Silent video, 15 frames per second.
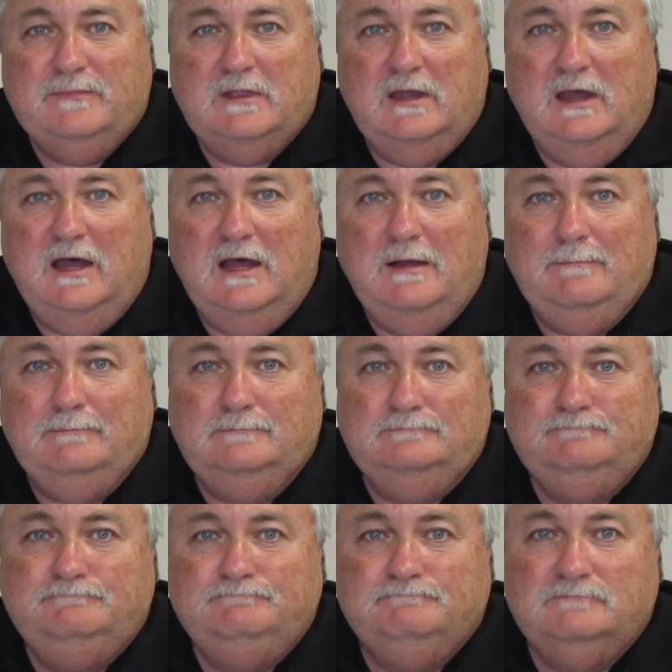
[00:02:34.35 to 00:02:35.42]

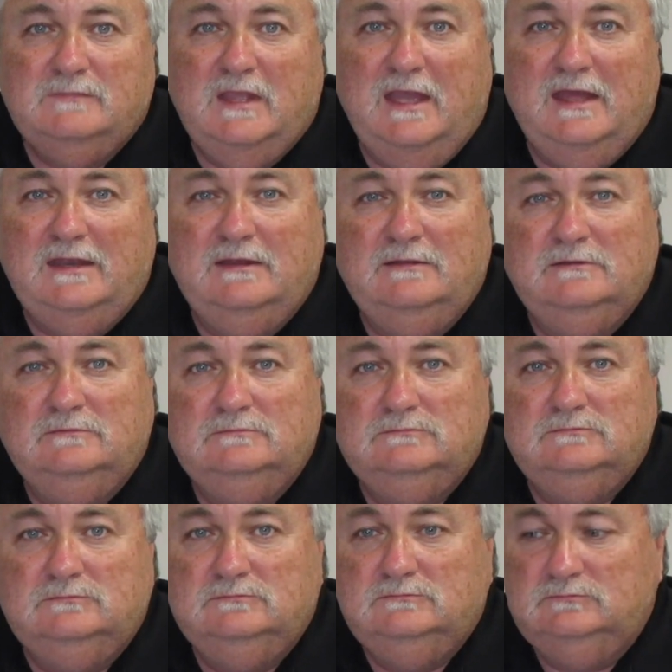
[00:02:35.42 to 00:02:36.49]
And
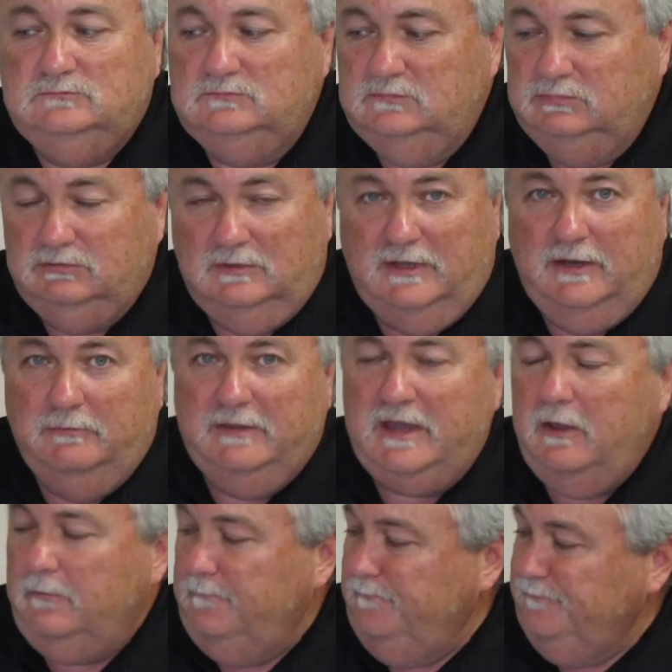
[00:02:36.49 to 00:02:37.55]
here we
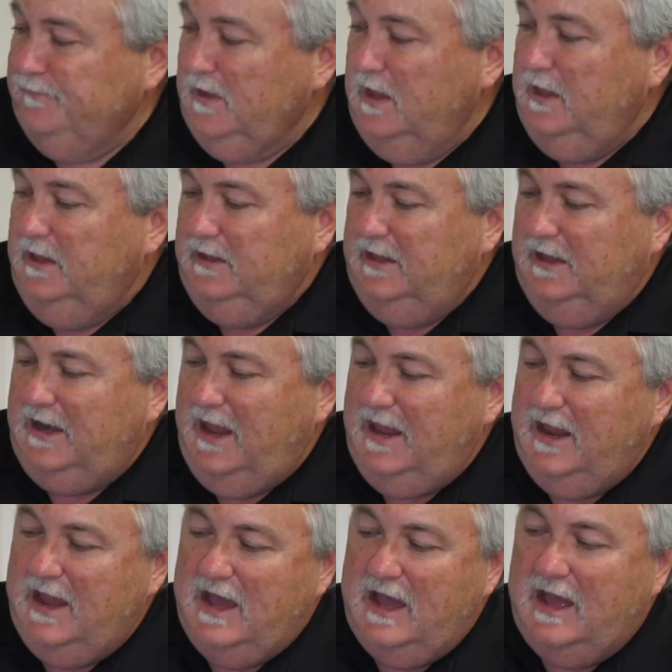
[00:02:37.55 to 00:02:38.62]
go. Get
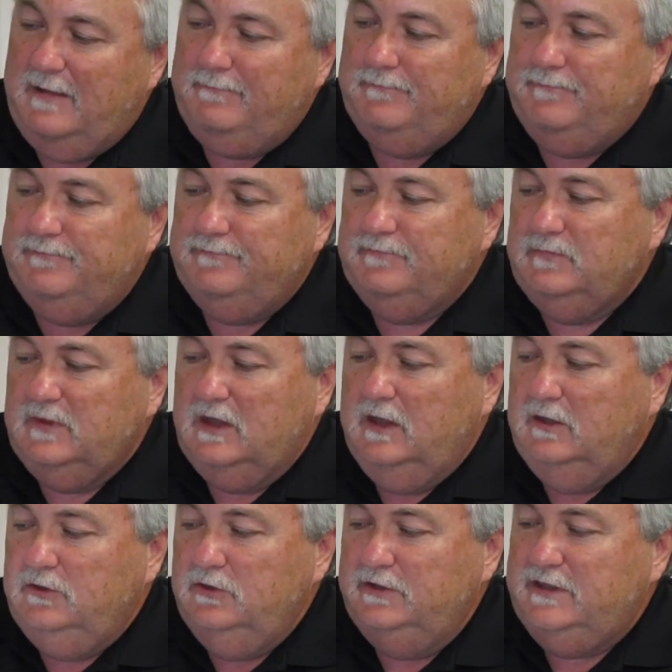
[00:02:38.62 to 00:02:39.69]
a
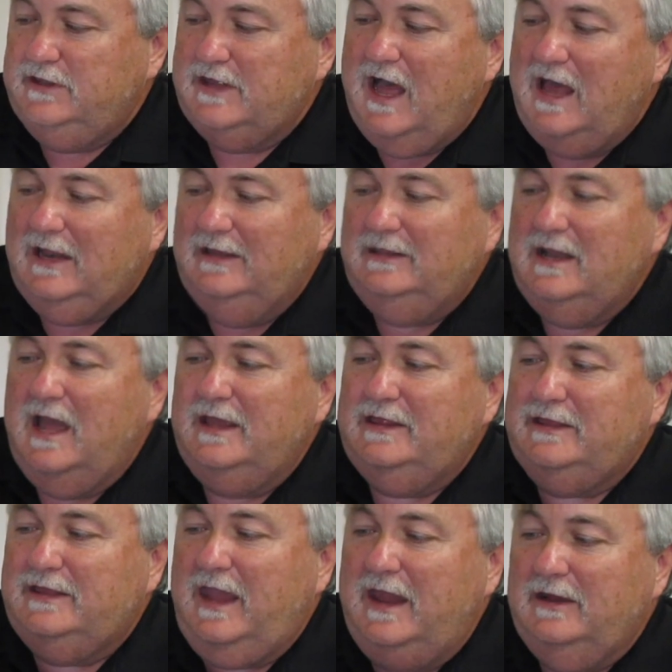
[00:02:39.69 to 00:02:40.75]
good, solid,
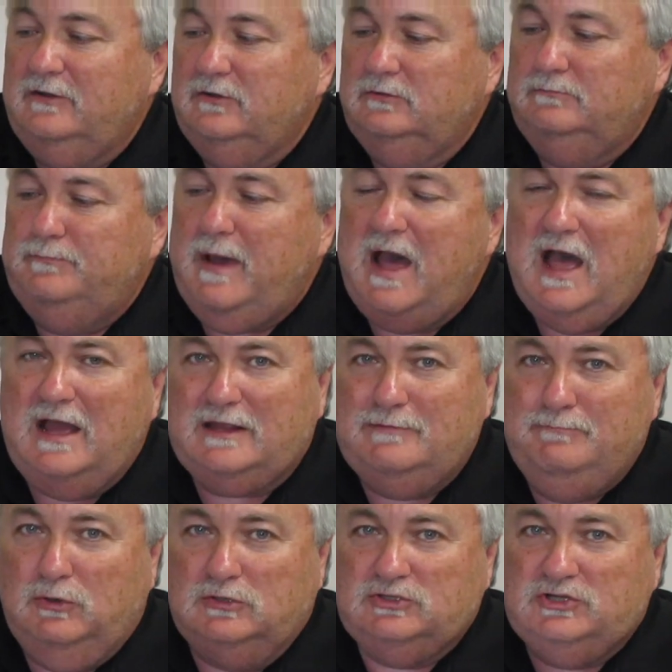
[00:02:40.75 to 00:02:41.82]
nice, standard box,
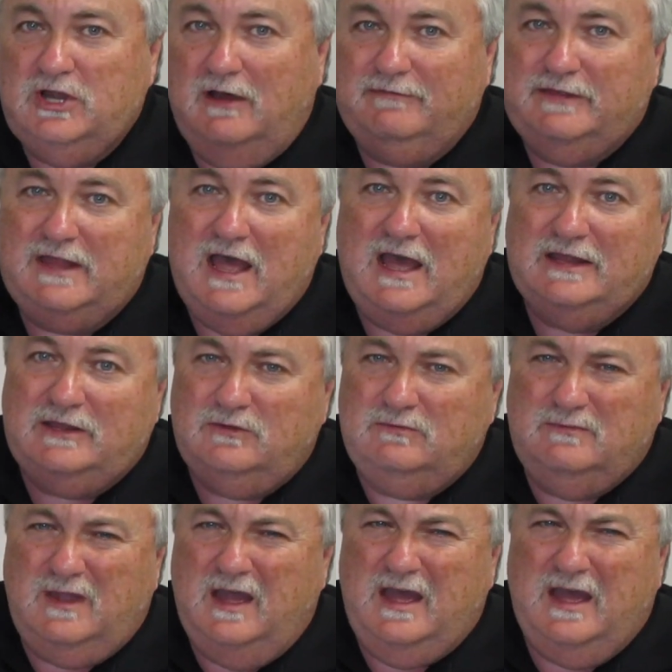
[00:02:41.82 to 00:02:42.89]
bookshelf size,
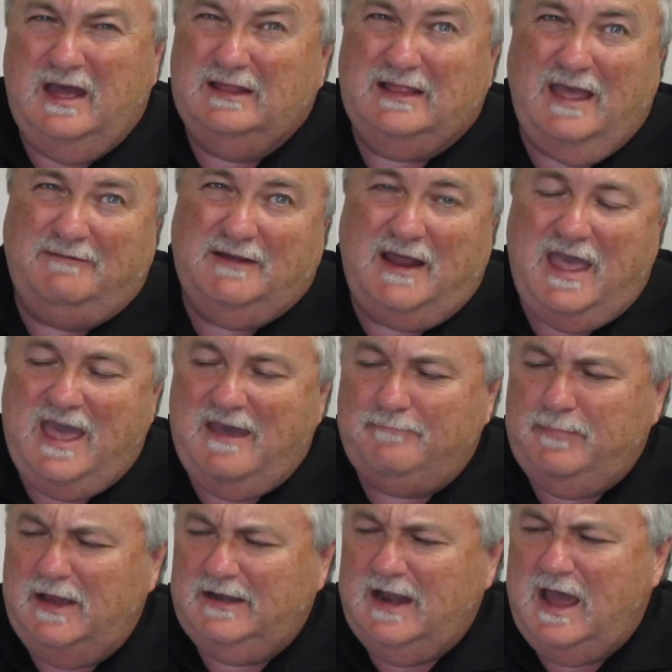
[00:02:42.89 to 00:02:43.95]

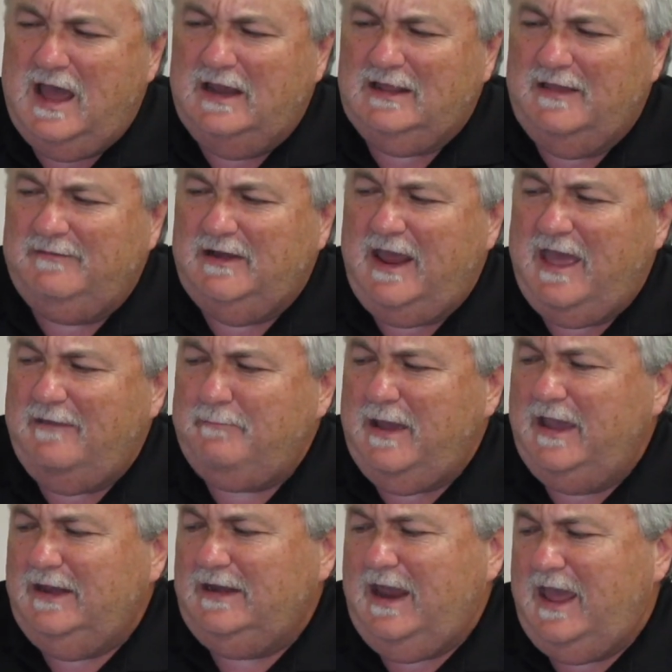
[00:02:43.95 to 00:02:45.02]
11.5 by 9, 11.5
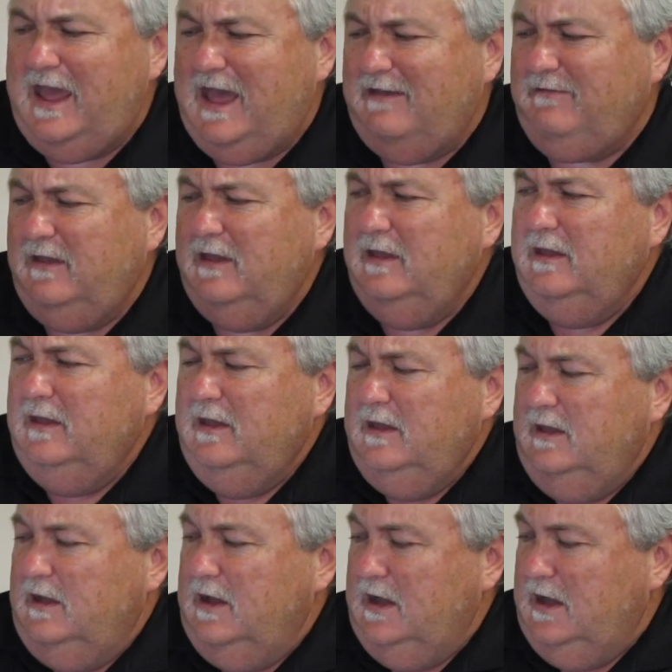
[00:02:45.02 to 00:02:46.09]
by
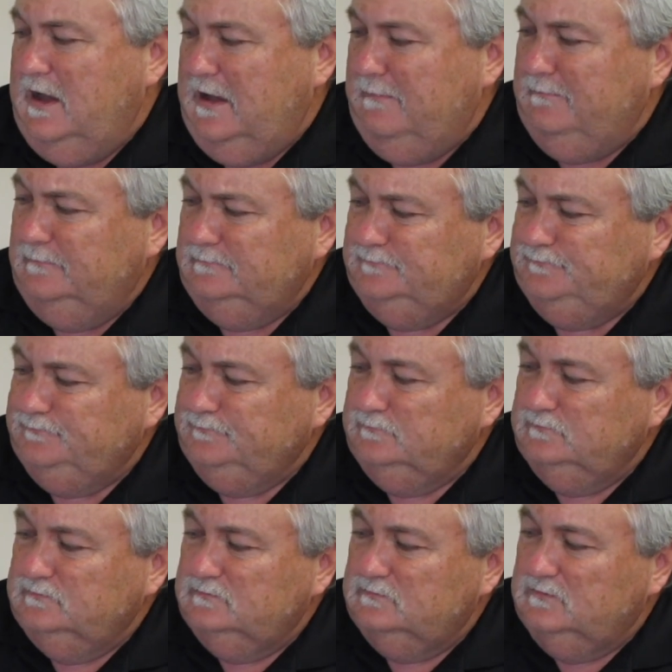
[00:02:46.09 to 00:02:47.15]
8.5.
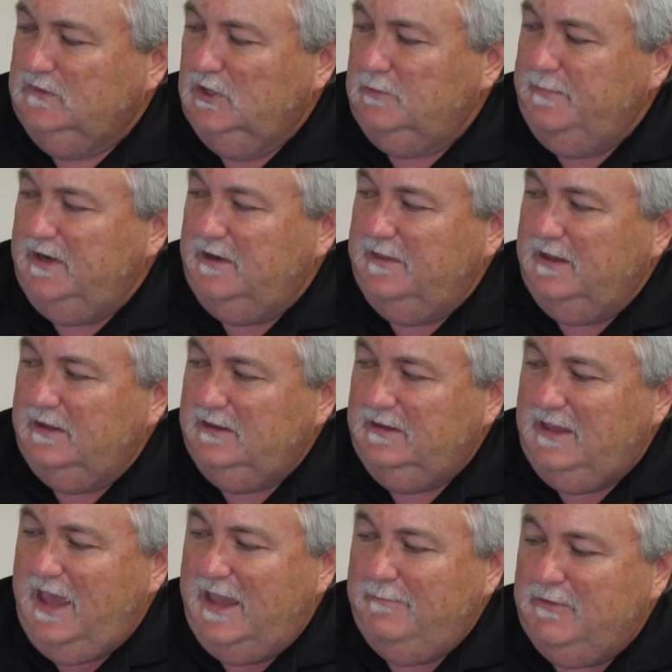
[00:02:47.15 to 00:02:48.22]
Little bit of the
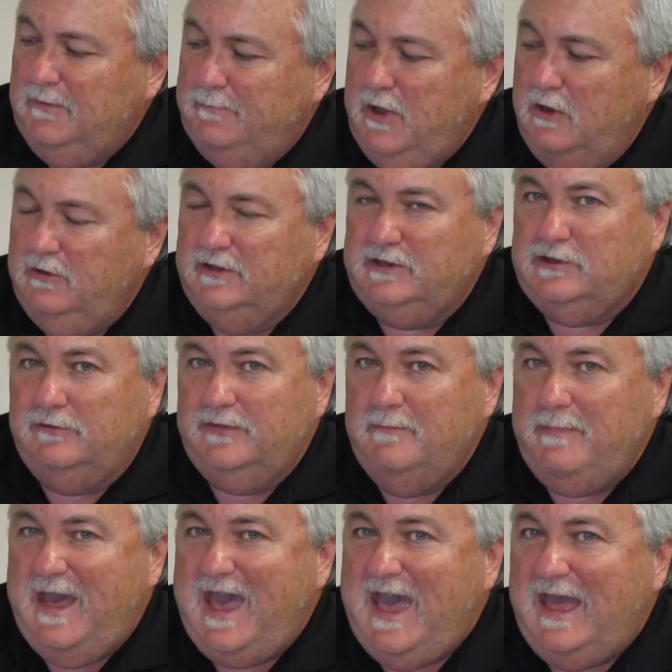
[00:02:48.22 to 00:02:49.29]
game components on the
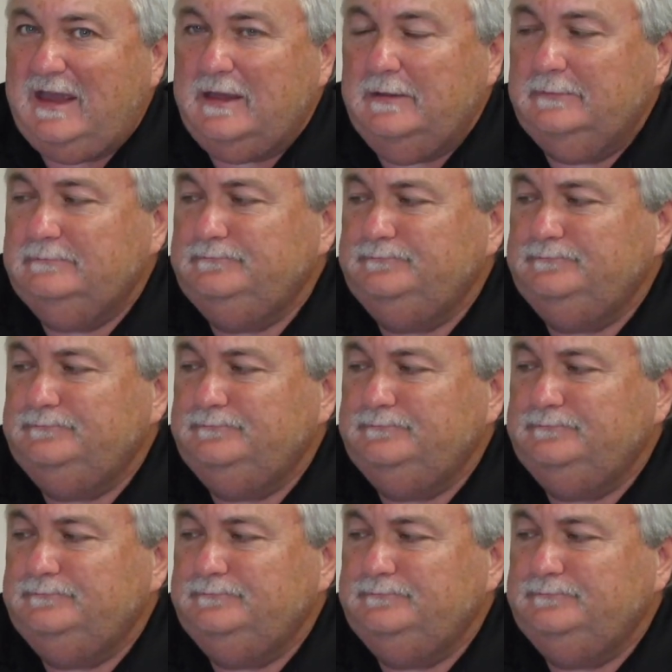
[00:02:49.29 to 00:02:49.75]
back.